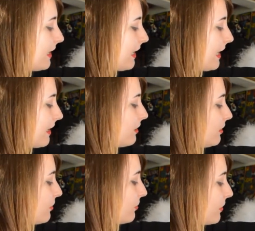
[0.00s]
and
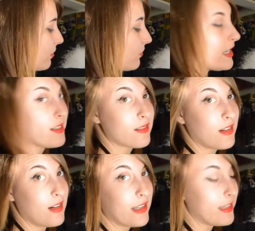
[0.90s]
glue your wings
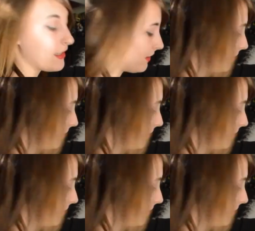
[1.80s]
on